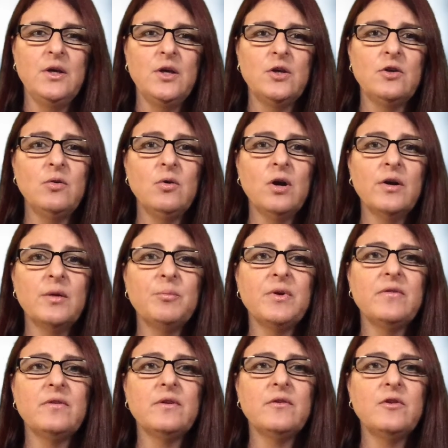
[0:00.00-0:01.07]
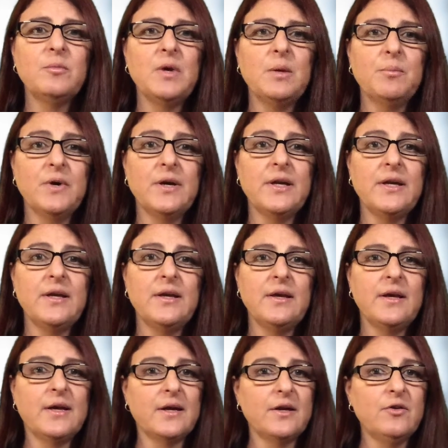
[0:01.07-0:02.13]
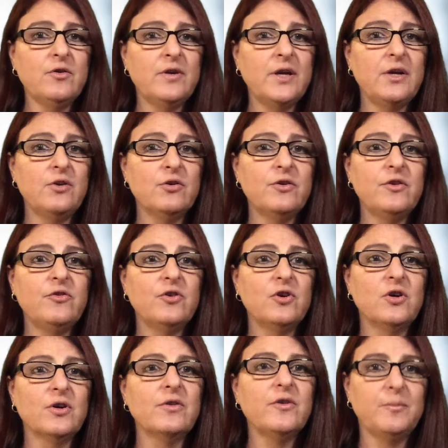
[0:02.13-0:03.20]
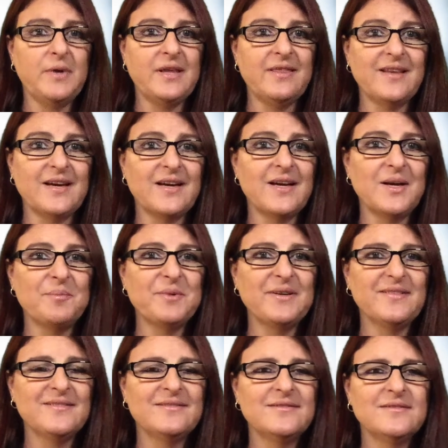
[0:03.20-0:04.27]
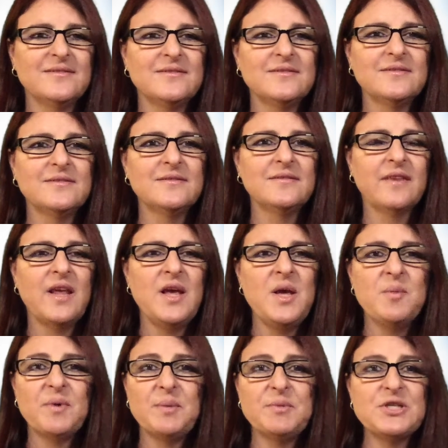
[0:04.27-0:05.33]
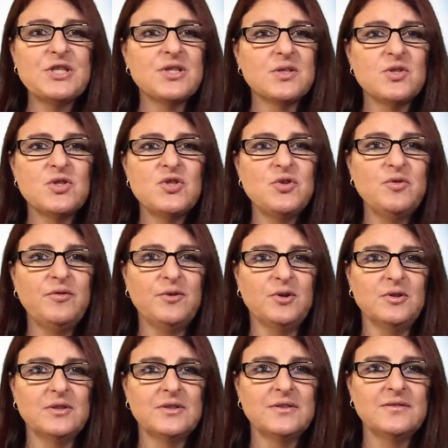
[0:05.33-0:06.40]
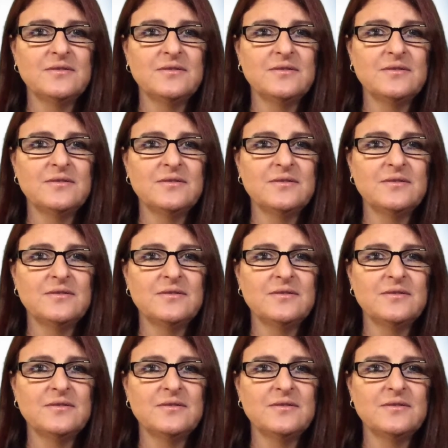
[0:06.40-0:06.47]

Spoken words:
You are in business to make money, and I create your digital art to make that happen. My mission is twofold.